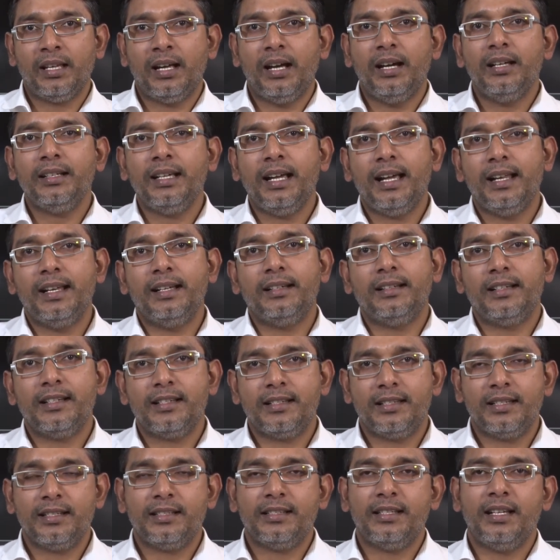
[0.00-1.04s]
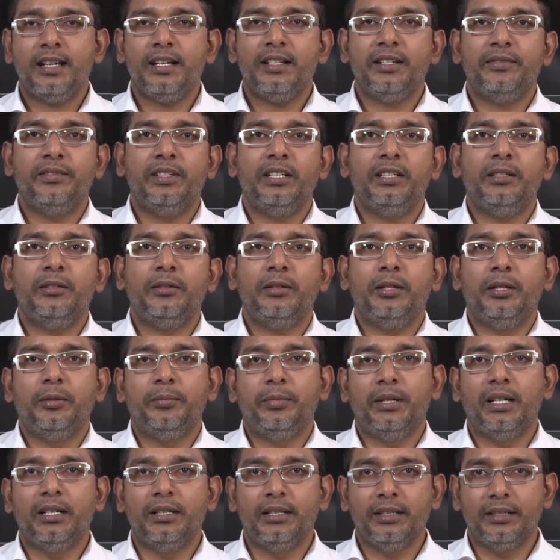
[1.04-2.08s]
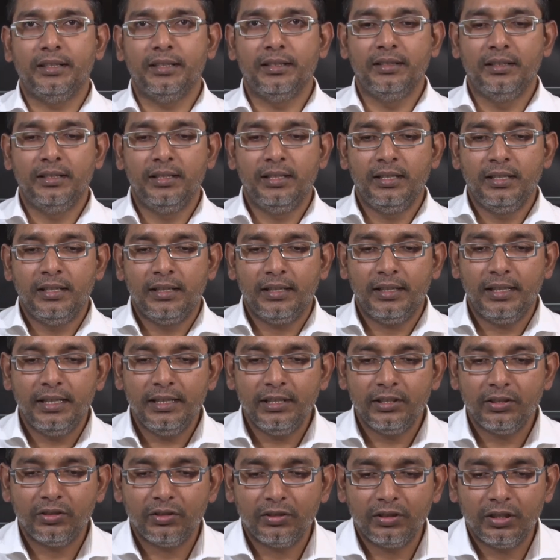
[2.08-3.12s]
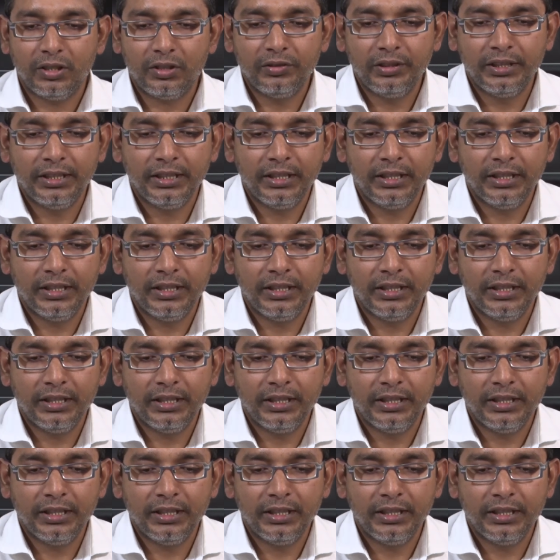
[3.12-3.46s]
or characteristic size of that uh, particle right. So, now